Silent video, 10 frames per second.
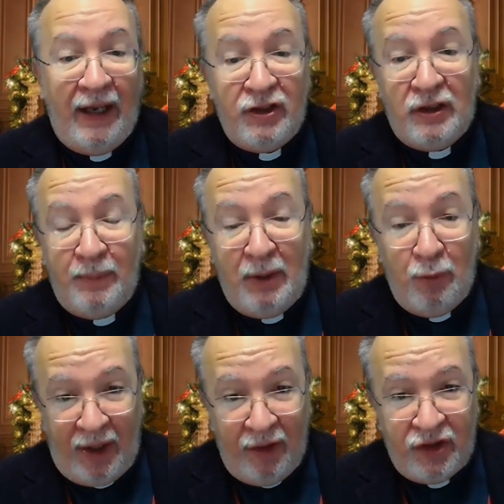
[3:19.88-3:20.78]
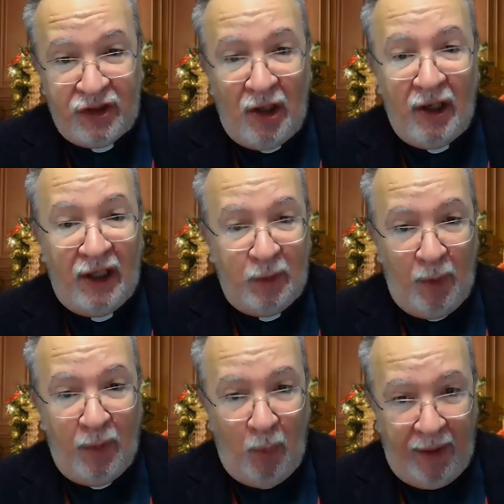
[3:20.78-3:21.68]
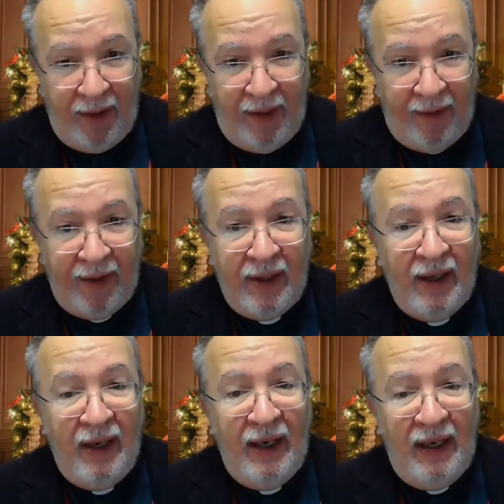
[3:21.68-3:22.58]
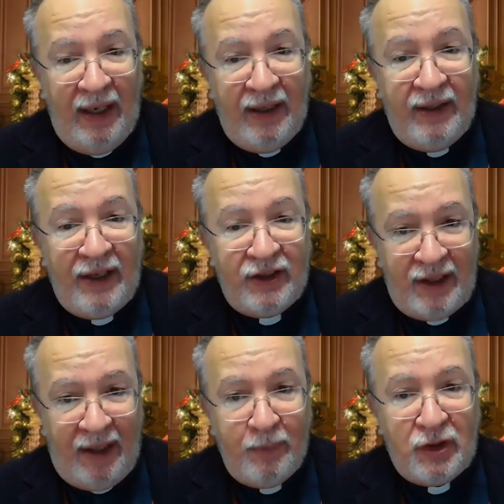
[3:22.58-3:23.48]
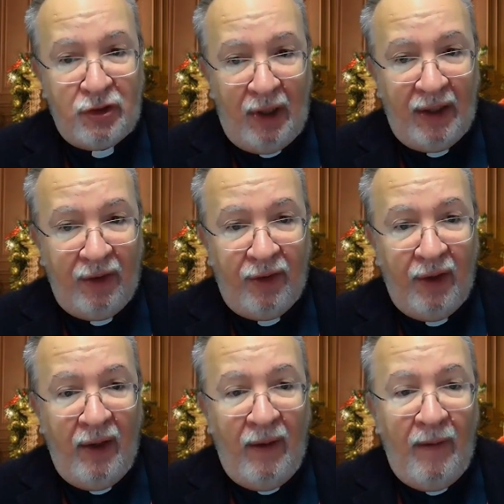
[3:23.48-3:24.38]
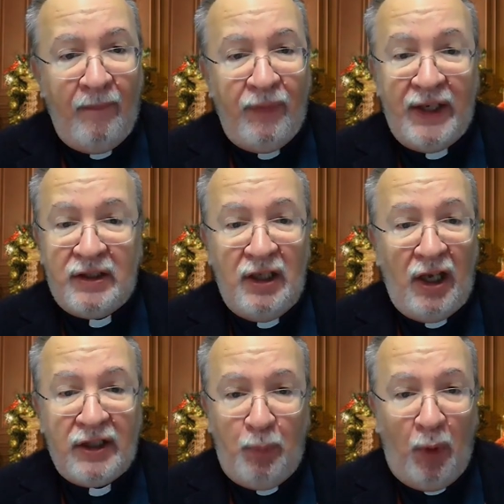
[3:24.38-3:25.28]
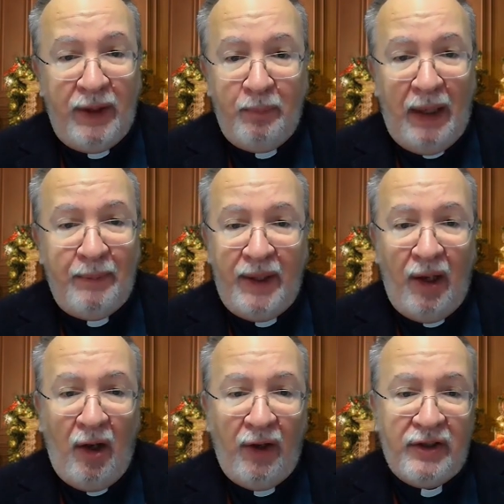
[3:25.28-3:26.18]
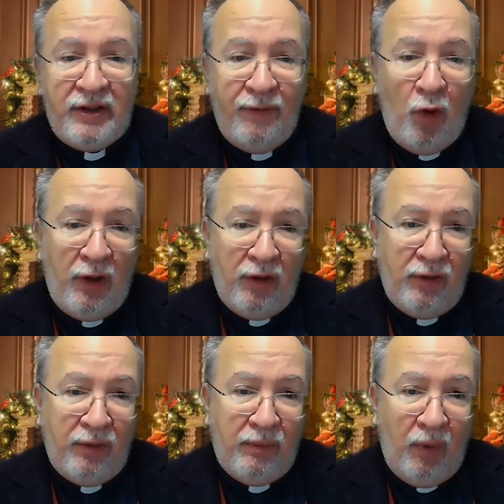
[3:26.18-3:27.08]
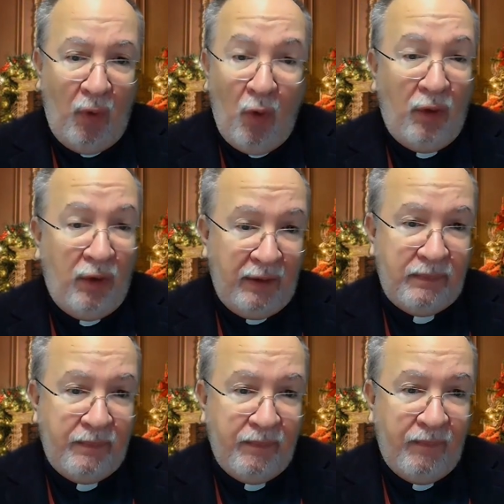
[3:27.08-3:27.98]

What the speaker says: and to be reconciled with one another in that same strength. This last point may be the hardest of all.